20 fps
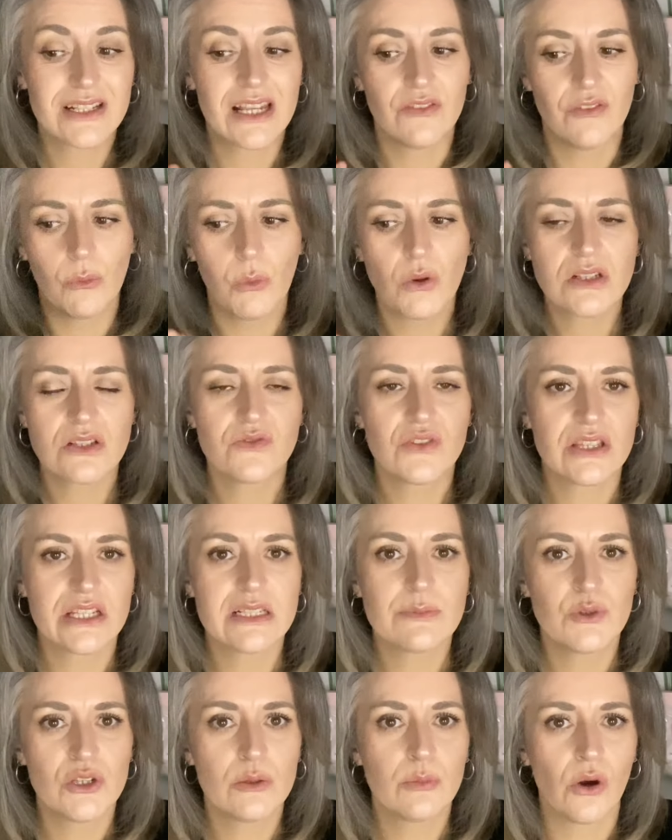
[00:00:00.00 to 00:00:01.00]
If it wasn't for these
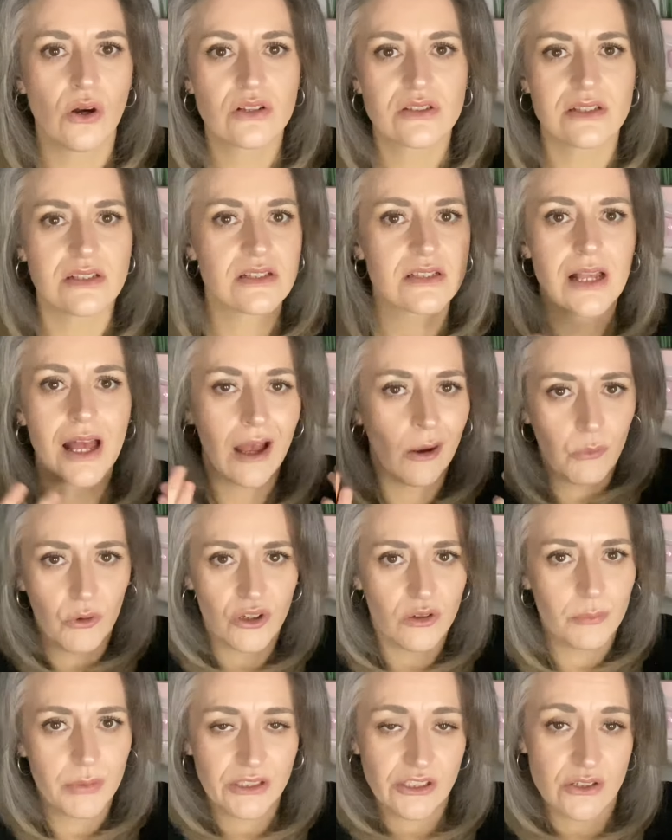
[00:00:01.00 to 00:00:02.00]
beauty boxes, I
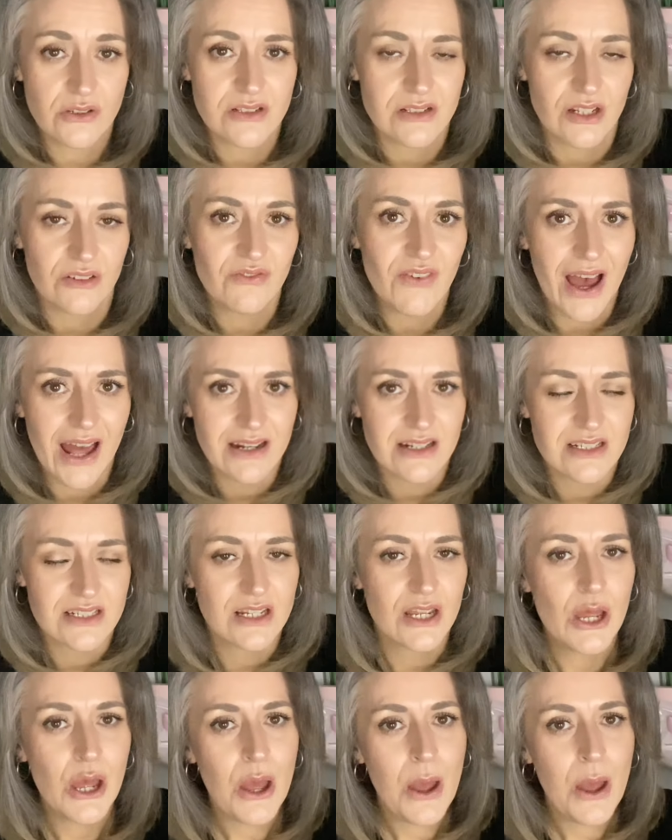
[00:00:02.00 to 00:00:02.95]
wouldn't be using Avant.